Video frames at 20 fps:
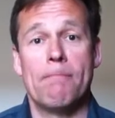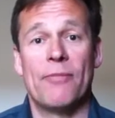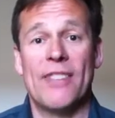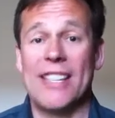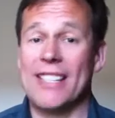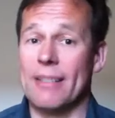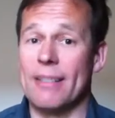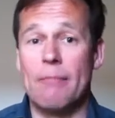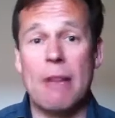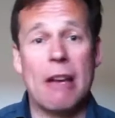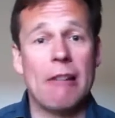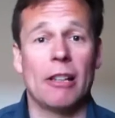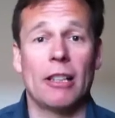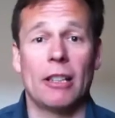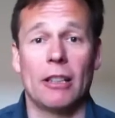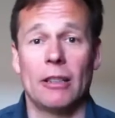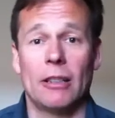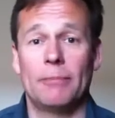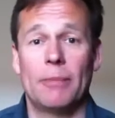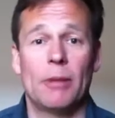This is
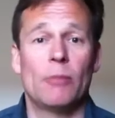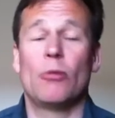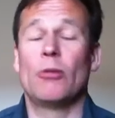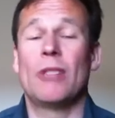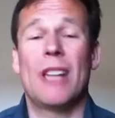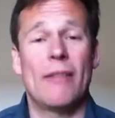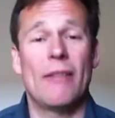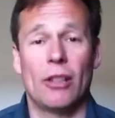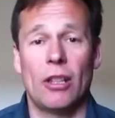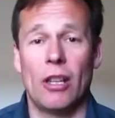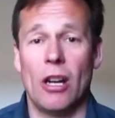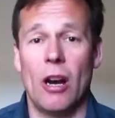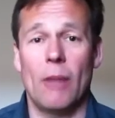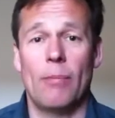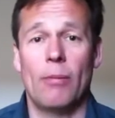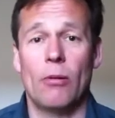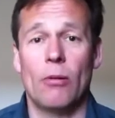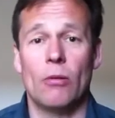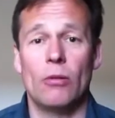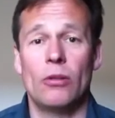America, people will never
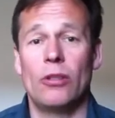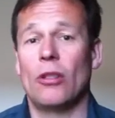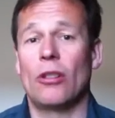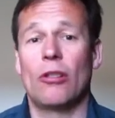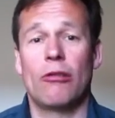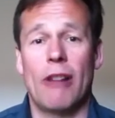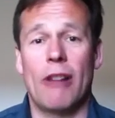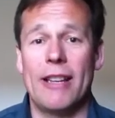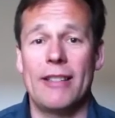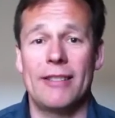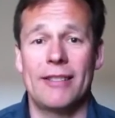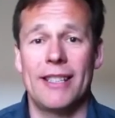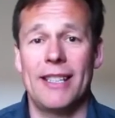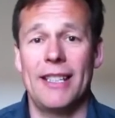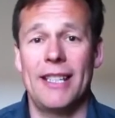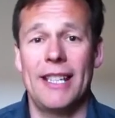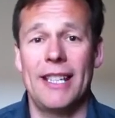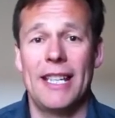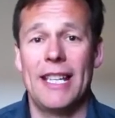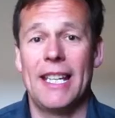carpool, you're
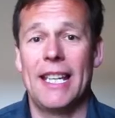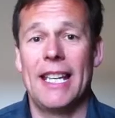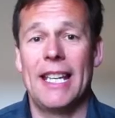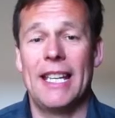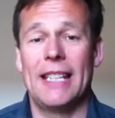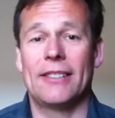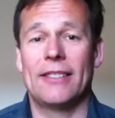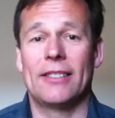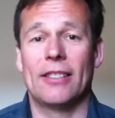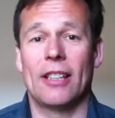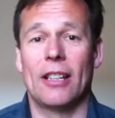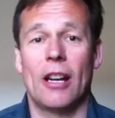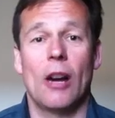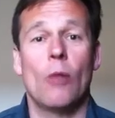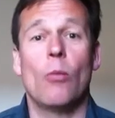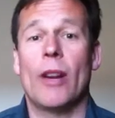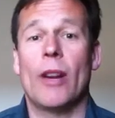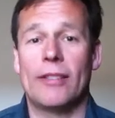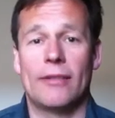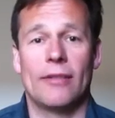crazy, it's a
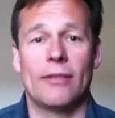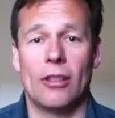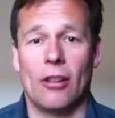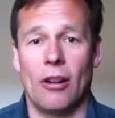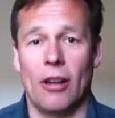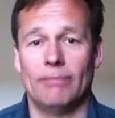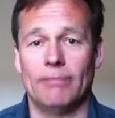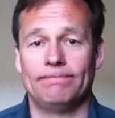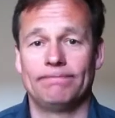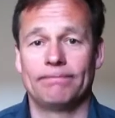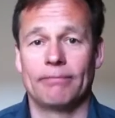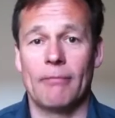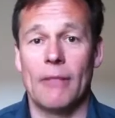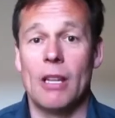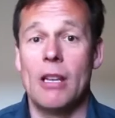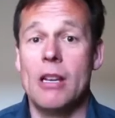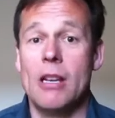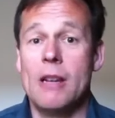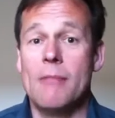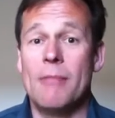waste of time.
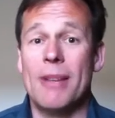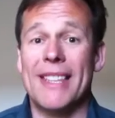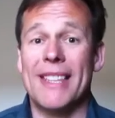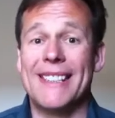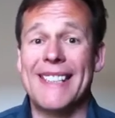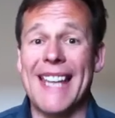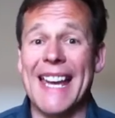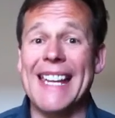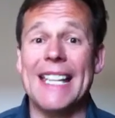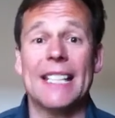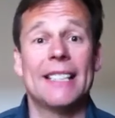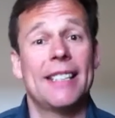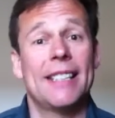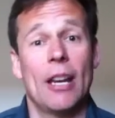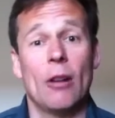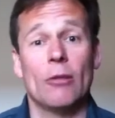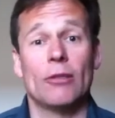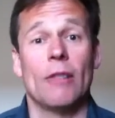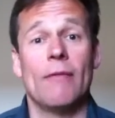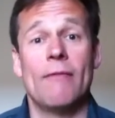But the data
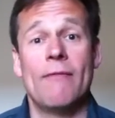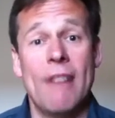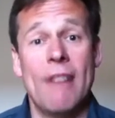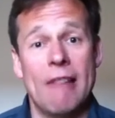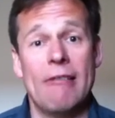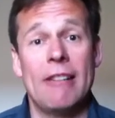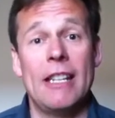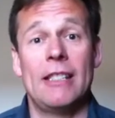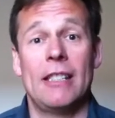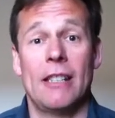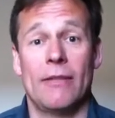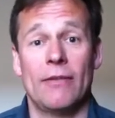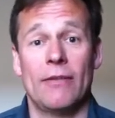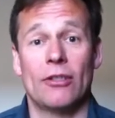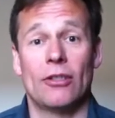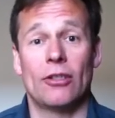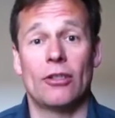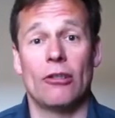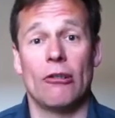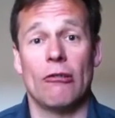tells a very different
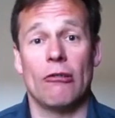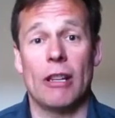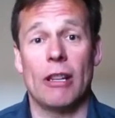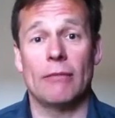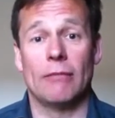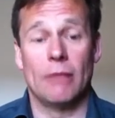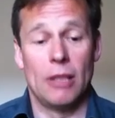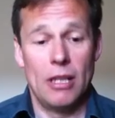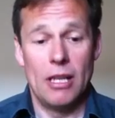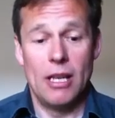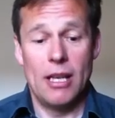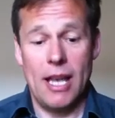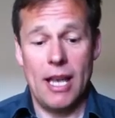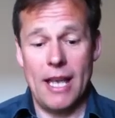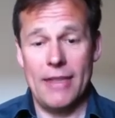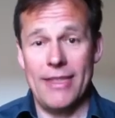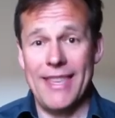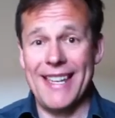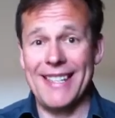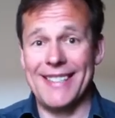story.
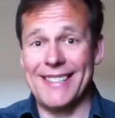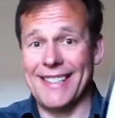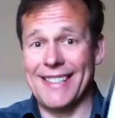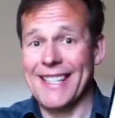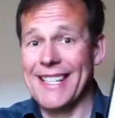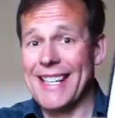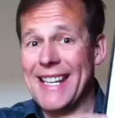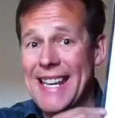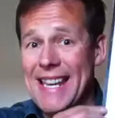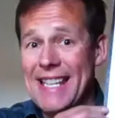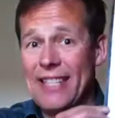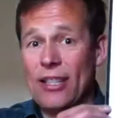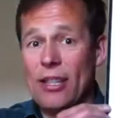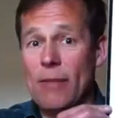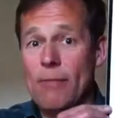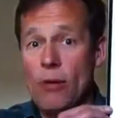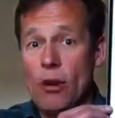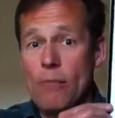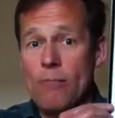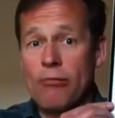And this is
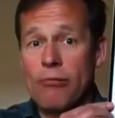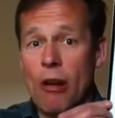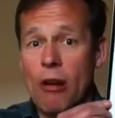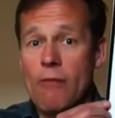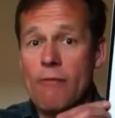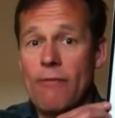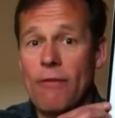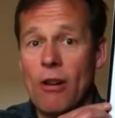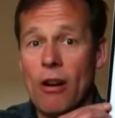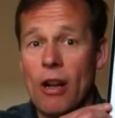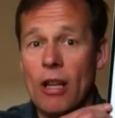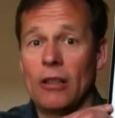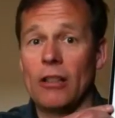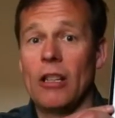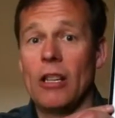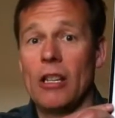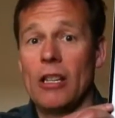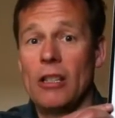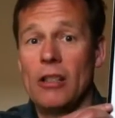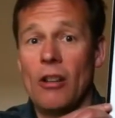Commute
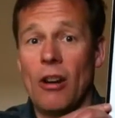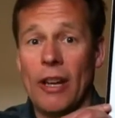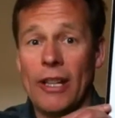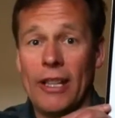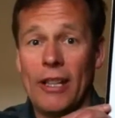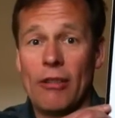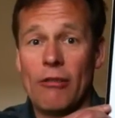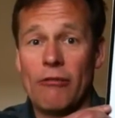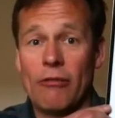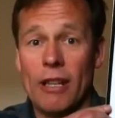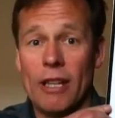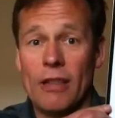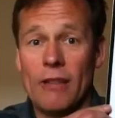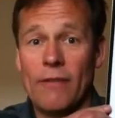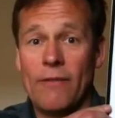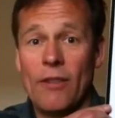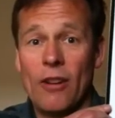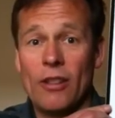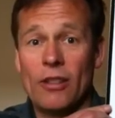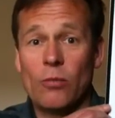Profile 93, the
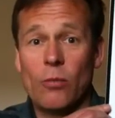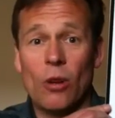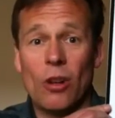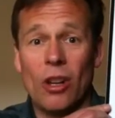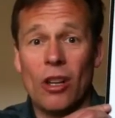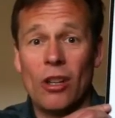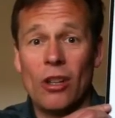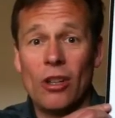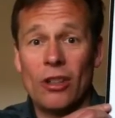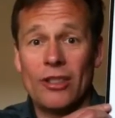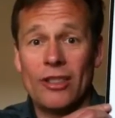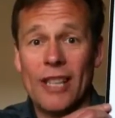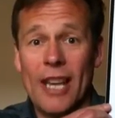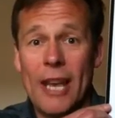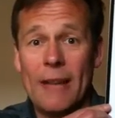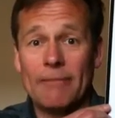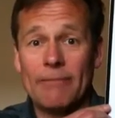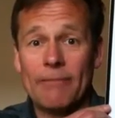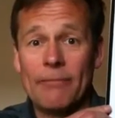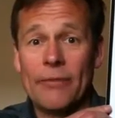first one I looked
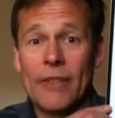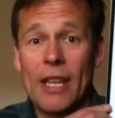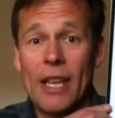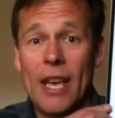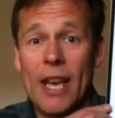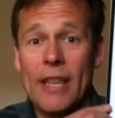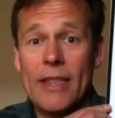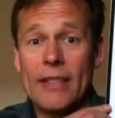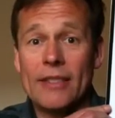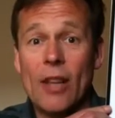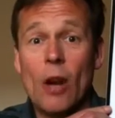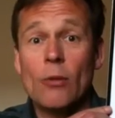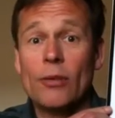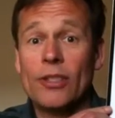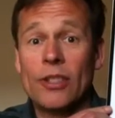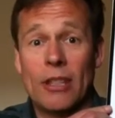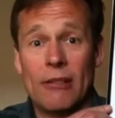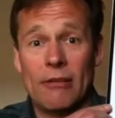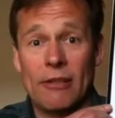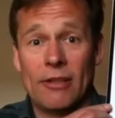at, and there's a whole
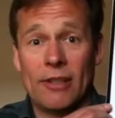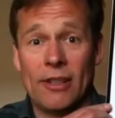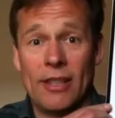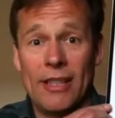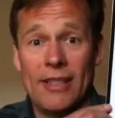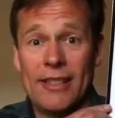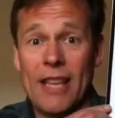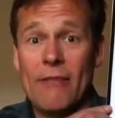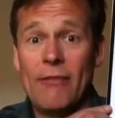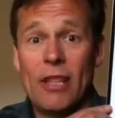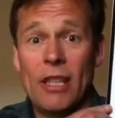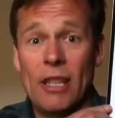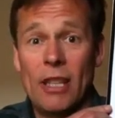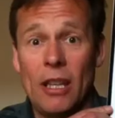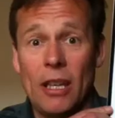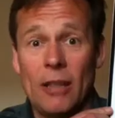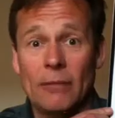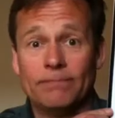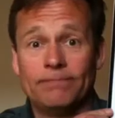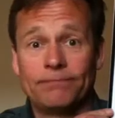series of these every
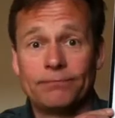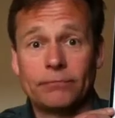year